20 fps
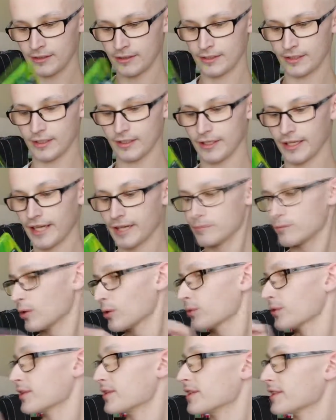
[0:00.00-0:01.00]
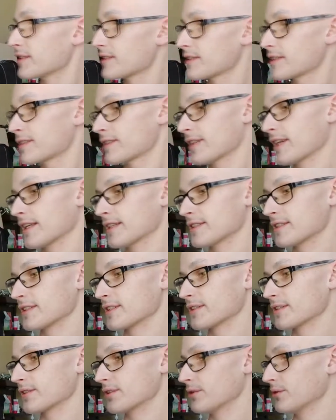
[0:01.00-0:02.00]
Had both the discs. It has
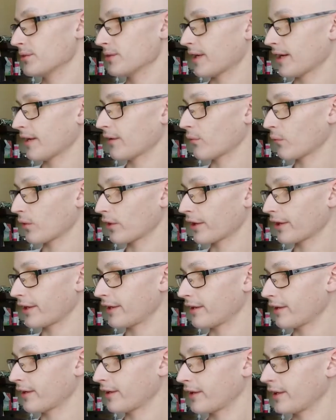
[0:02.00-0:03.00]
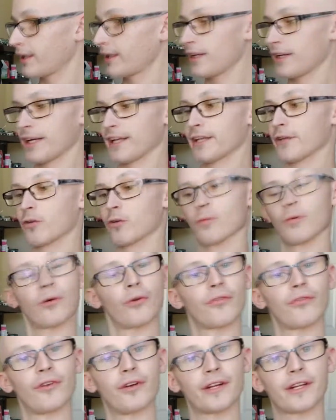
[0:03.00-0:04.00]
disc 2 and 1 in here, and they were
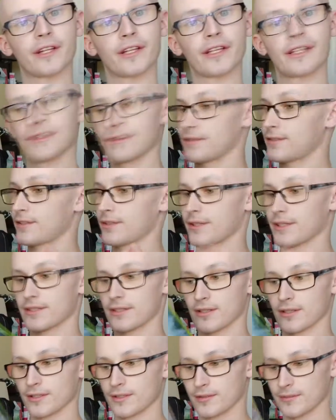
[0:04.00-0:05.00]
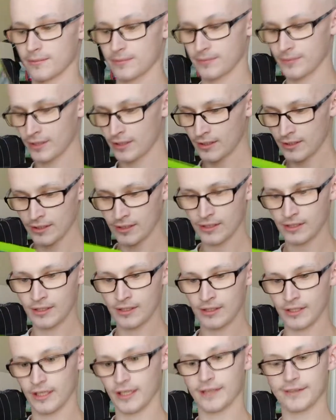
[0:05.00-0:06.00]
both very clean, so that's awesome.
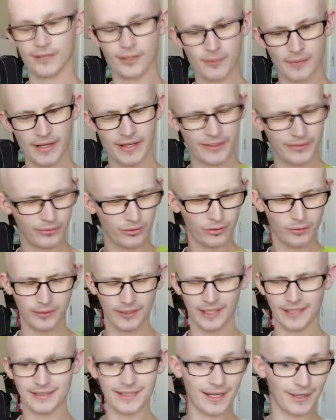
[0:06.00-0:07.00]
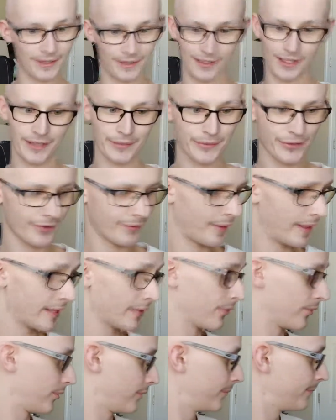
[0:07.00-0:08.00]
No manual, but I doubt it came with a
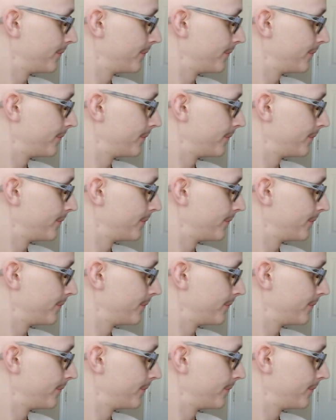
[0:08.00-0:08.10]
manual.